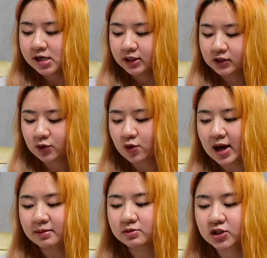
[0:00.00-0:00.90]
So
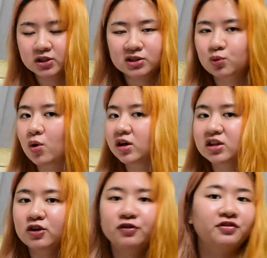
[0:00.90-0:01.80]
I just want
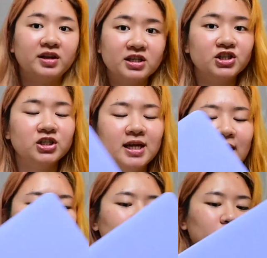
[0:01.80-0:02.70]
to finish
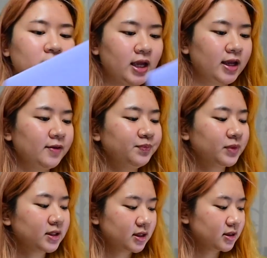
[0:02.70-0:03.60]
that today.
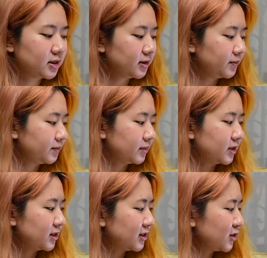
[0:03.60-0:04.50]
This is
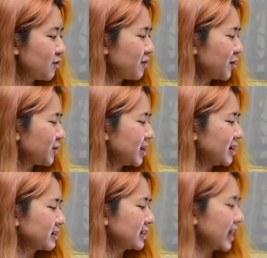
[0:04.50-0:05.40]
so far what
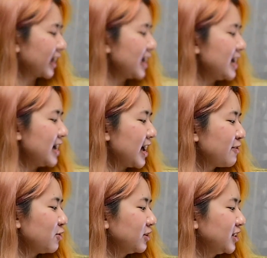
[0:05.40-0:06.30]
it looks like.
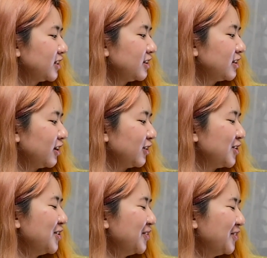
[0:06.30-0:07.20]
I've only done
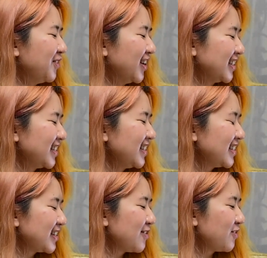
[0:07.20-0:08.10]
one
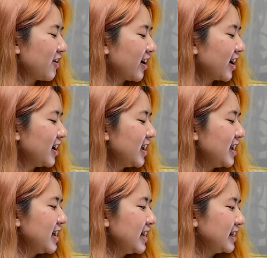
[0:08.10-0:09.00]
so far,
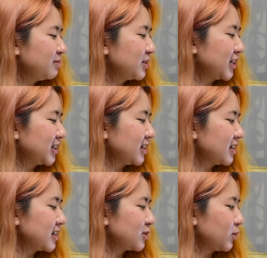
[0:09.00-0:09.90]
and I'm starting
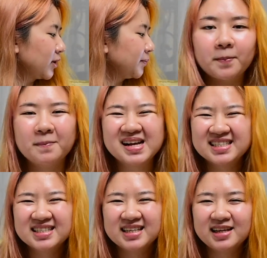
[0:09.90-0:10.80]
this one. The
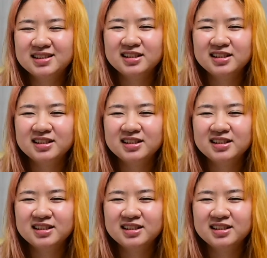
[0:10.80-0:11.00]
best case